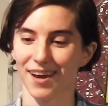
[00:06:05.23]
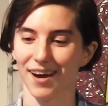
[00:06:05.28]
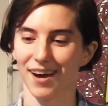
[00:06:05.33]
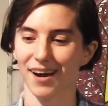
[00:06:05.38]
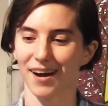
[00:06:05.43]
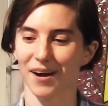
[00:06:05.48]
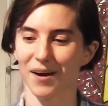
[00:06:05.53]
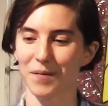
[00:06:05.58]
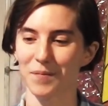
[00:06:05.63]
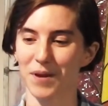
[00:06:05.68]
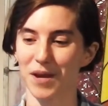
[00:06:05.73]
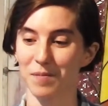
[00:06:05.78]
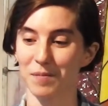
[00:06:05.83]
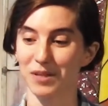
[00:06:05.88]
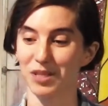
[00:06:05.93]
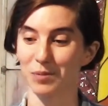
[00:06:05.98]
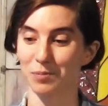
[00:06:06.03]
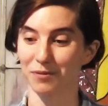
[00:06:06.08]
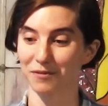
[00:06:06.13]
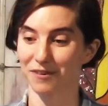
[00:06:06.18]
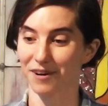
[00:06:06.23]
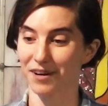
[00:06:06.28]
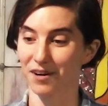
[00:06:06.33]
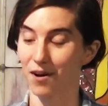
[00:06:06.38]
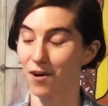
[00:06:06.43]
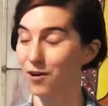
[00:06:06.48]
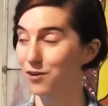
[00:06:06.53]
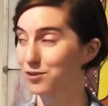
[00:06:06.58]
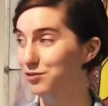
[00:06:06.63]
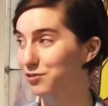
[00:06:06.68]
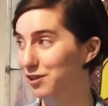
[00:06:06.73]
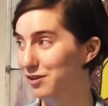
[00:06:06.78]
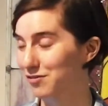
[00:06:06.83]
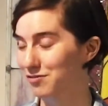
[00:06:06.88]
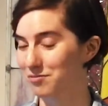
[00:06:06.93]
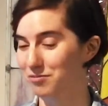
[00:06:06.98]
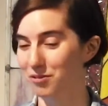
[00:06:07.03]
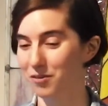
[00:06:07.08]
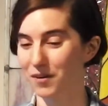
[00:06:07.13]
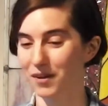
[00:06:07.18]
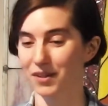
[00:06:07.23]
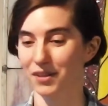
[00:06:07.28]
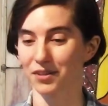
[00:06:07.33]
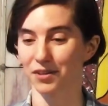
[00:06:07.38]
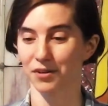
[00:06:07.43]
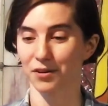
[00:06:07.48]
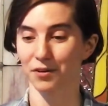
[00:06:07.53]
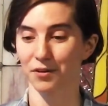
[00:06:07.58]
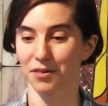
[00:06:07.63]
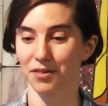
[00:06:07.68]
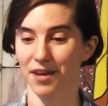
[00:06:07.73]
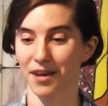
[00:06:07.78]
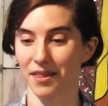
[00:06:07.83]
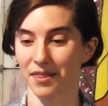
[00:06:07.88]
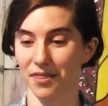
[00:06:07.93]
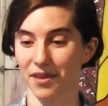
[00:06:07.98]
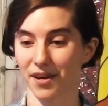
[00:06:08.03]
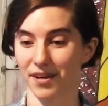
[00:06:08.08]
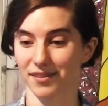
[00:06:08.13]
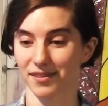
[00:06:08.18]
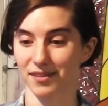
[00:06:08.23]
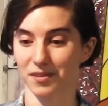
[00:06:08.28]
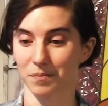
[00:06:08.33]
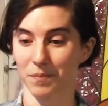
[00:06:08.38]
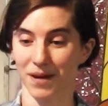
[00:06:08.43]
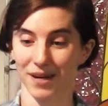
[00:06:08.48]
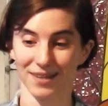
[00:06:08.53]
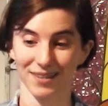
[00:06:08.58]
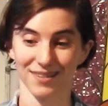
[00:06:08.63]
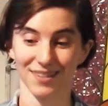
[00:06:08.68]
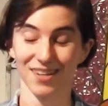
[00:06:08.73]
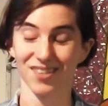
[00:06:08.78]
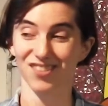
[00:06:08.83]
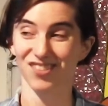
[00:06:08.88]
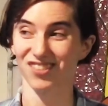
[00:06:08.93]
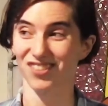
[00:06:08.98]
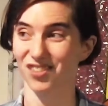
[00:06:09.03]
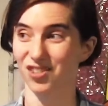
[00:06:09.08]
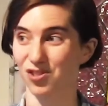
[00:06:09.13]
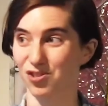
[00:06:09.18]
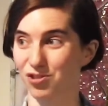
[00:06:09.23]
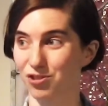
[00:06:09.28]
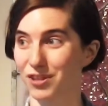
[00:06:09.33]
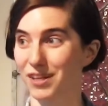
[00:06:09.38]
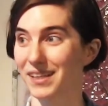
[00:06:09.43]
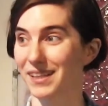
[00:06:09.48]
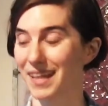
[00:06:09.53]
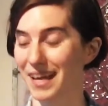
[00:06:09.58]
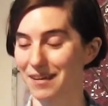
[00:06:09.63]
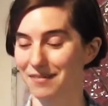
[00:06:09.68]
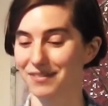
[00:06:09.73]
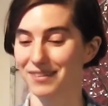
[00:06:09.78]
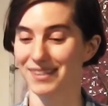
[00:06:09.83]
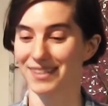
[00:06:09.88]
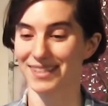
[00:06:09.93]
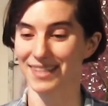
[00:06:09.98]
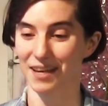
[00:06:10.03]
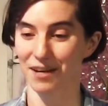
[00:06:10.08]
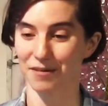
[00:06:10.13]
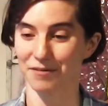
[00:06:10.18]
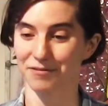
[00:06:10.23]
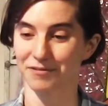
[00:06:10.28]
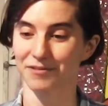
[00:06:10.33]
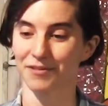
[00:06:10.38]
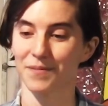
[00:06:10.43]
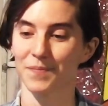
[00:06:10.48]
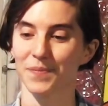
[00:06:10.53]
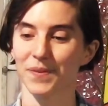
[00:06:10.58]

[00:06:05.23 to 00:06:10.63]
um, aiming to prevent all trees from growing on earth and thus, by extension, destroying life itself.